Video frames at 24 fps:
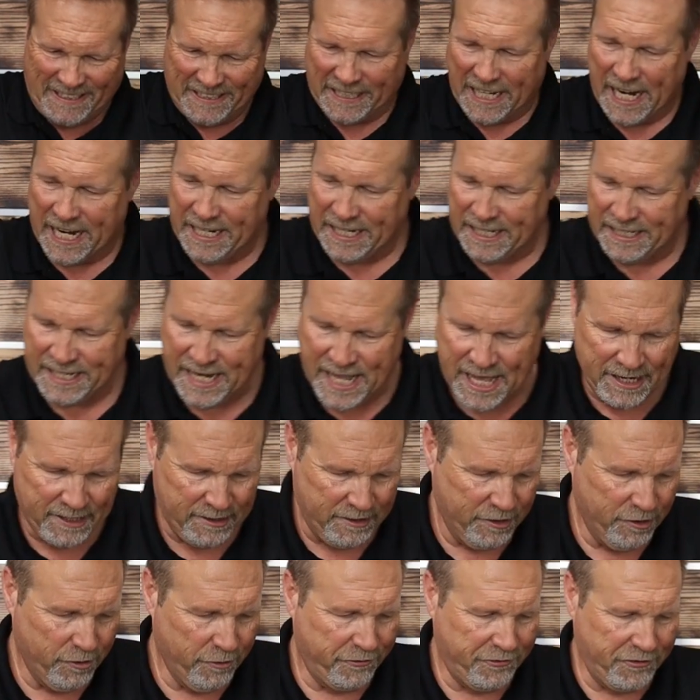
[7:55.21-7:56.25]
Tighten it down a
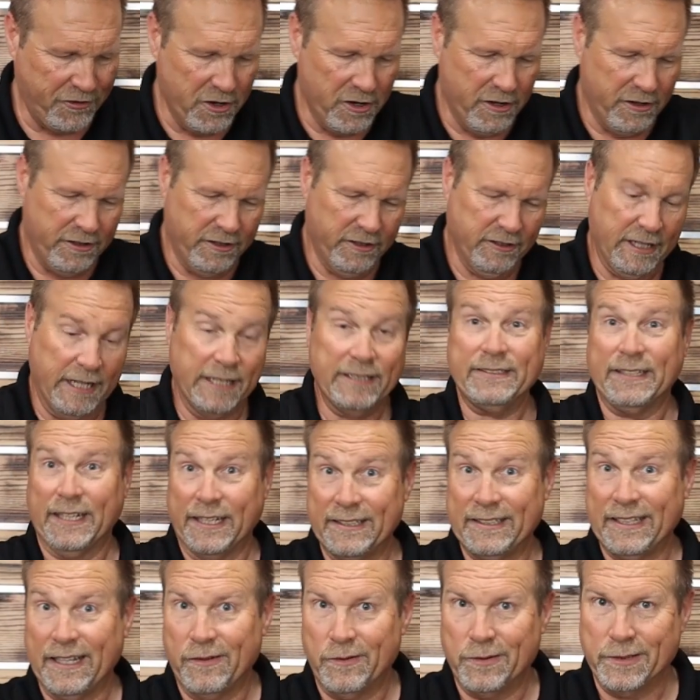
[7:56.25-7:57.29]
little further. I
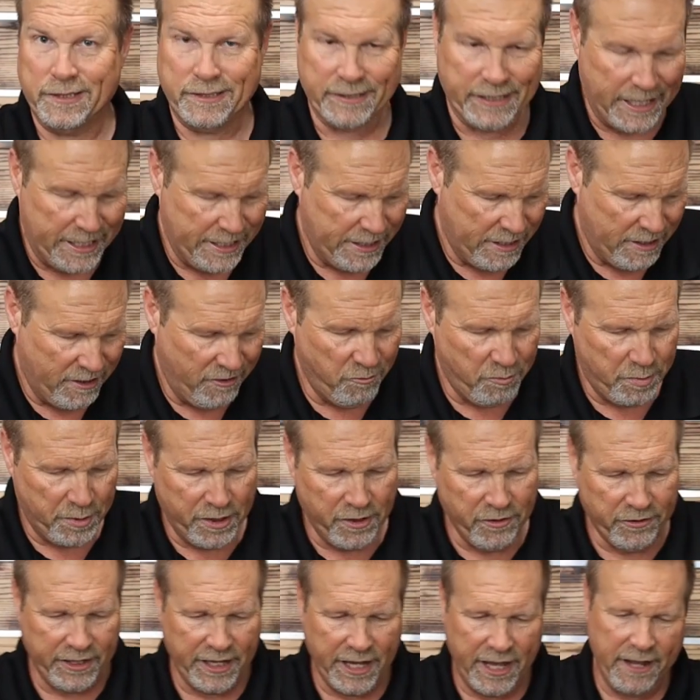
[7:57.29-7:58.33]
thought that was tight enough, but
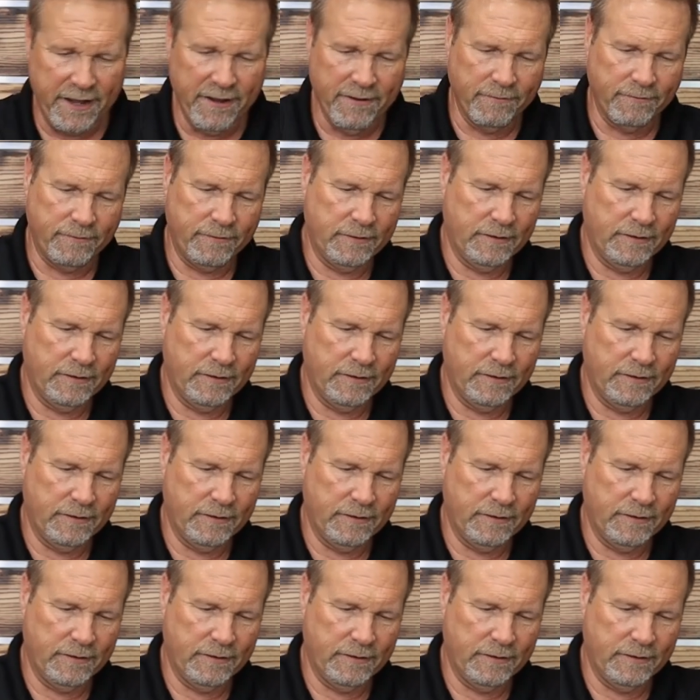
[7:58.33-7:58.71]
okay.